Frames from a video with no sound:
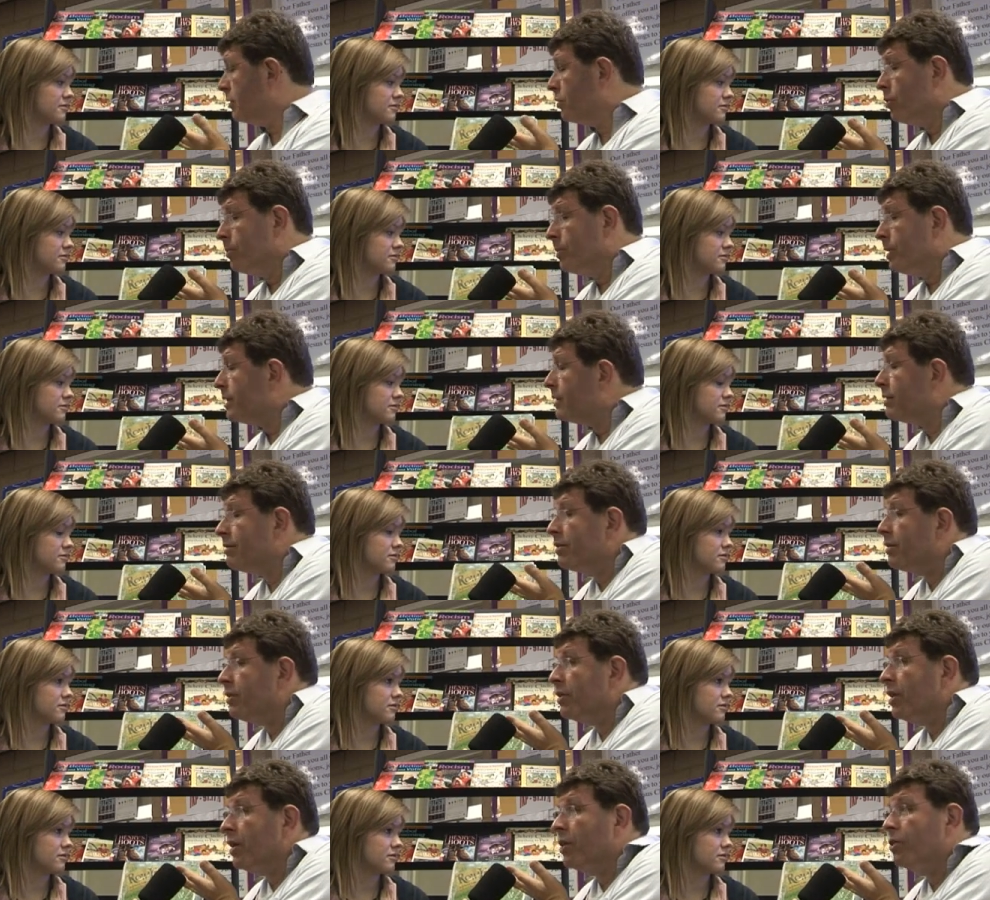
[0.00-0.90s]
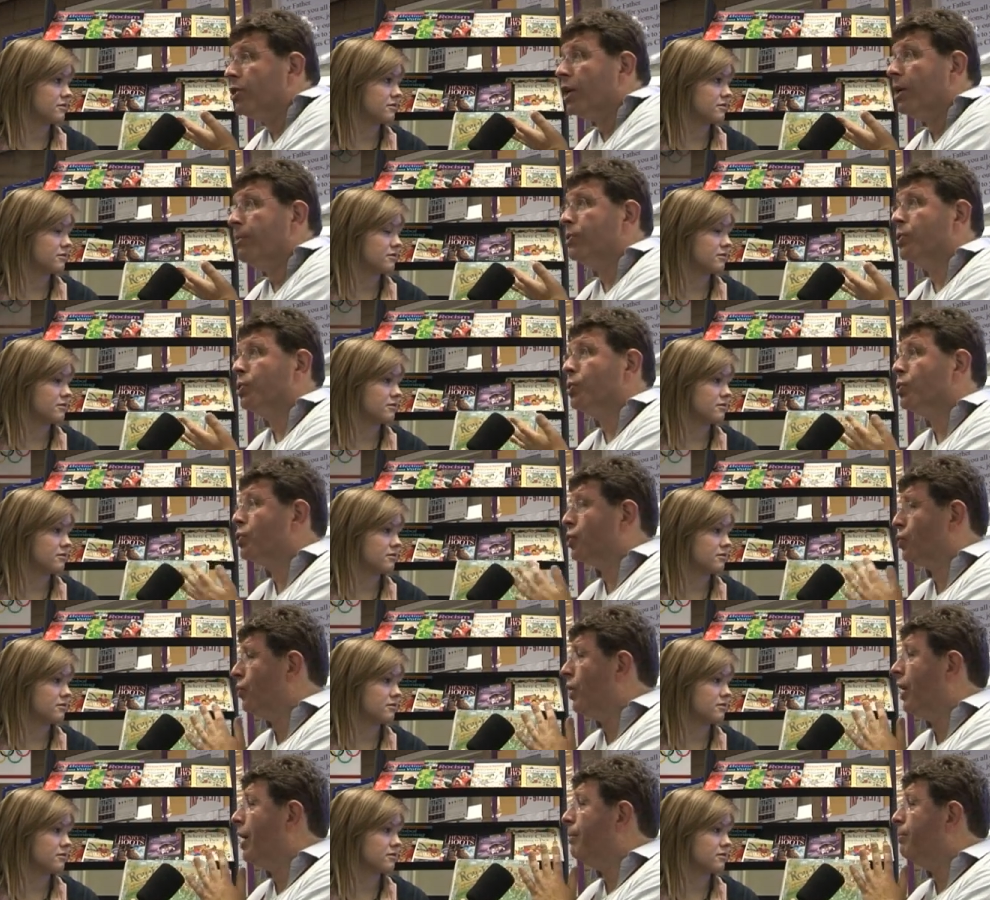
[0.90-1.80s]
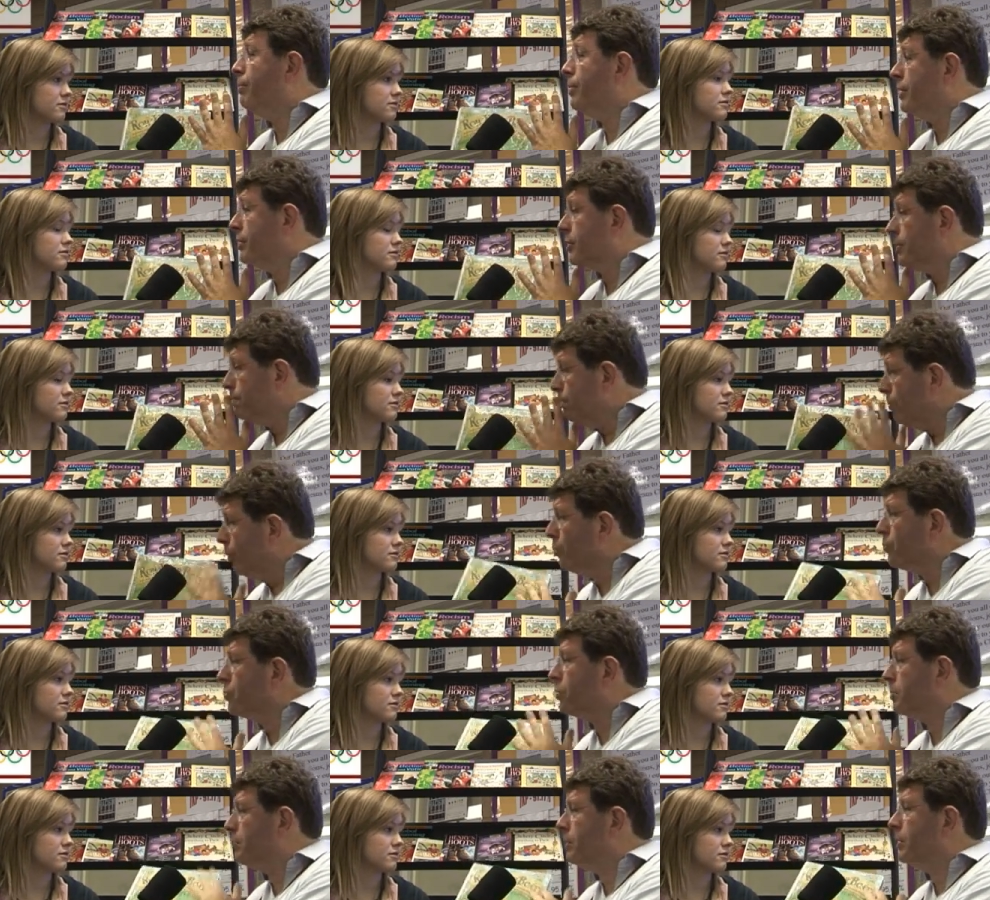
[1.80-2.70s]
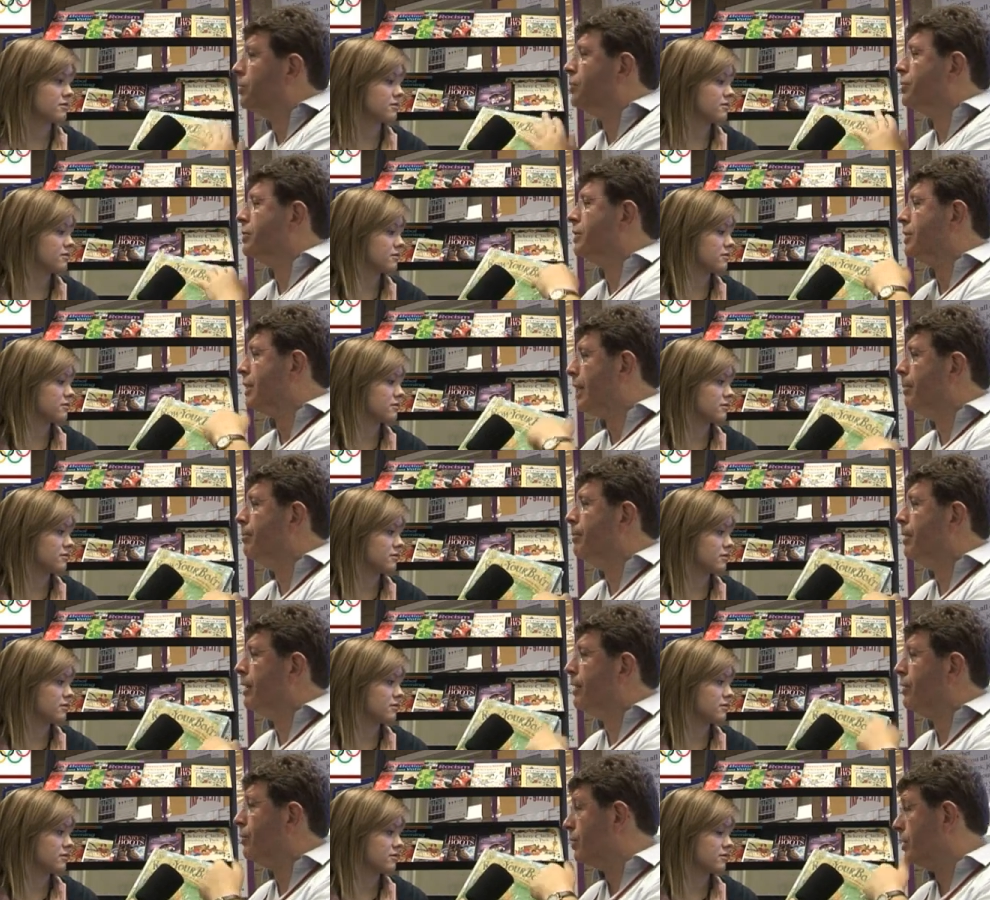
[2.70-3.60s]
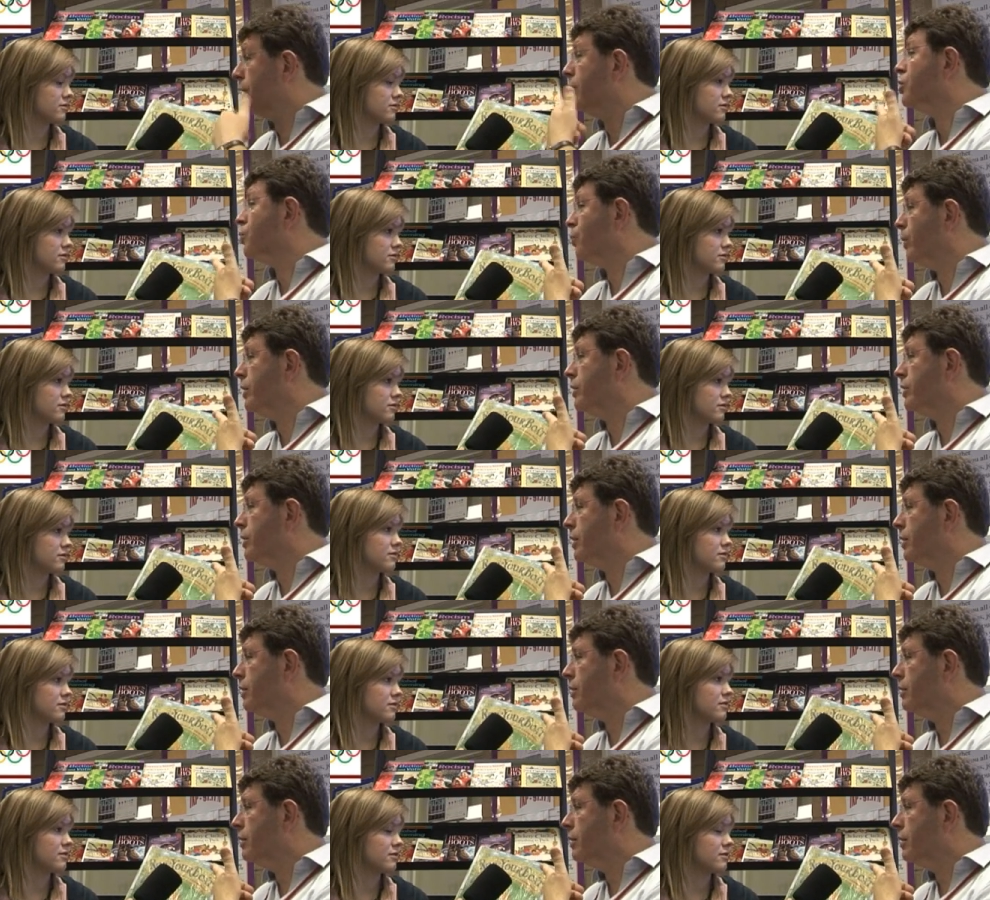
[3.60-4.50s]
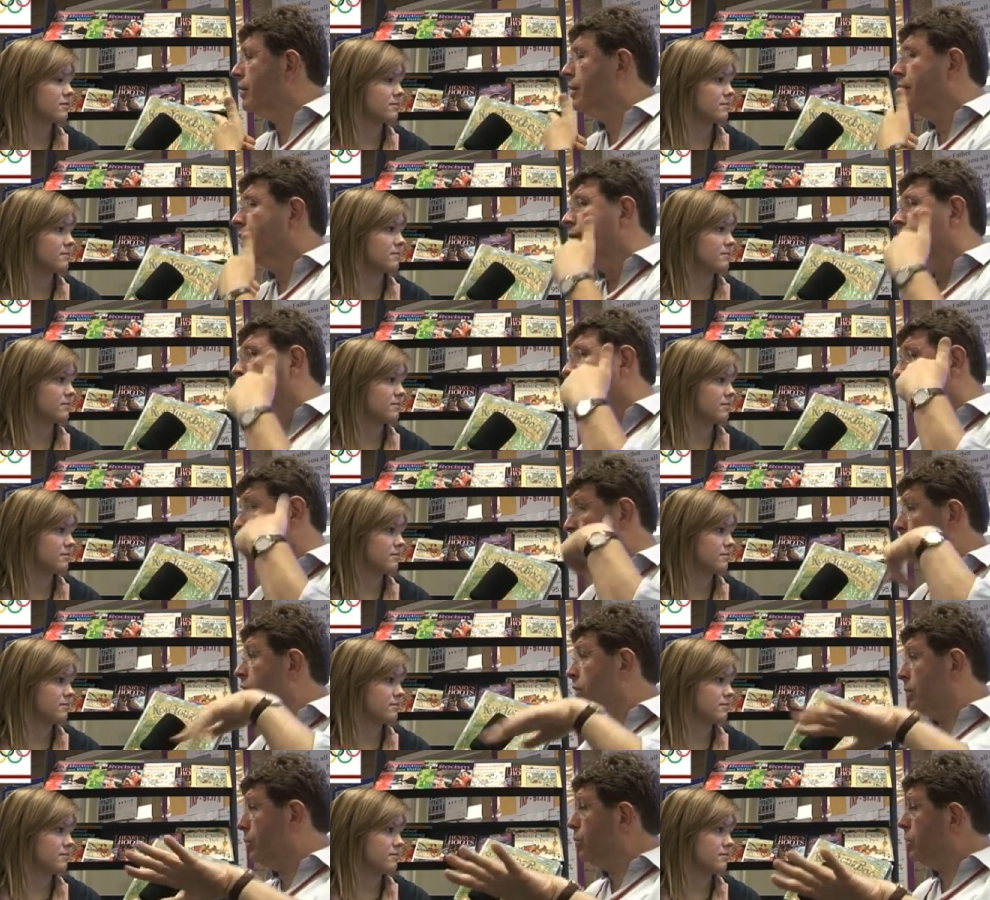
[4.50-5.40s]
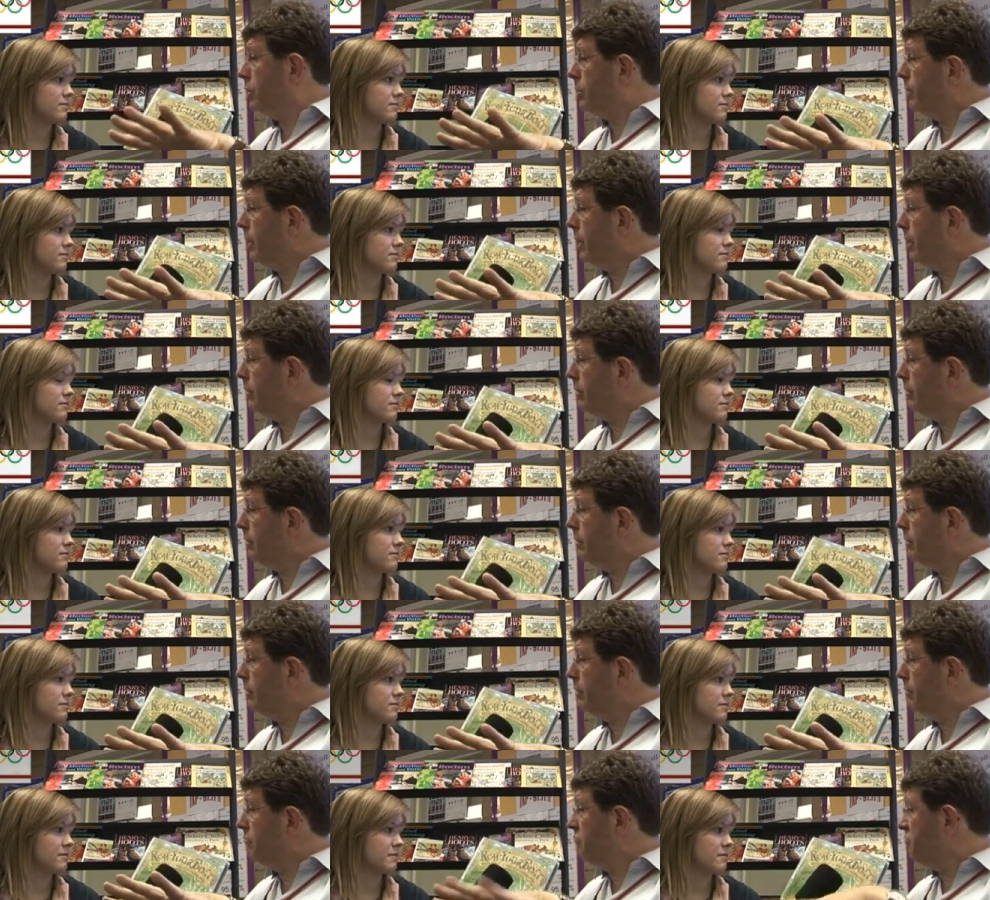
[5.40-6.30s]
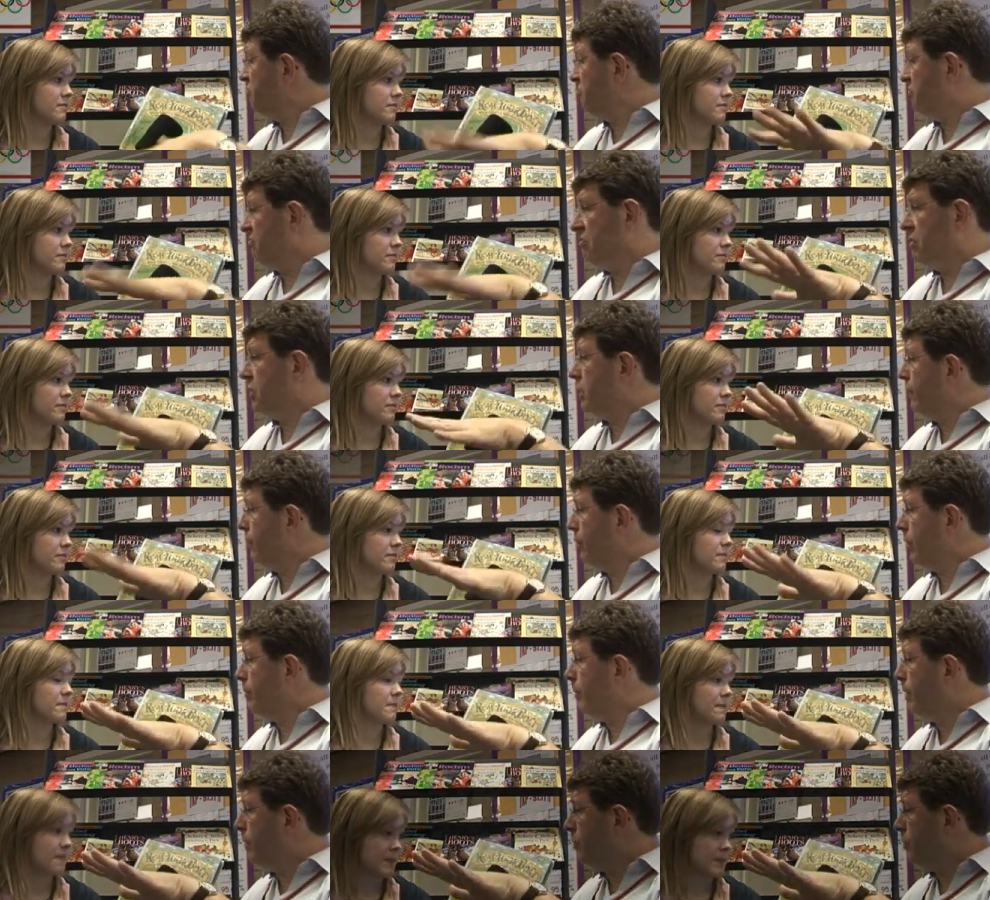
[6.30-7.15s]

Speaker 1: took me no time at all to write, but it's important to me because it's Emily, who's now 20, when she was about 7-8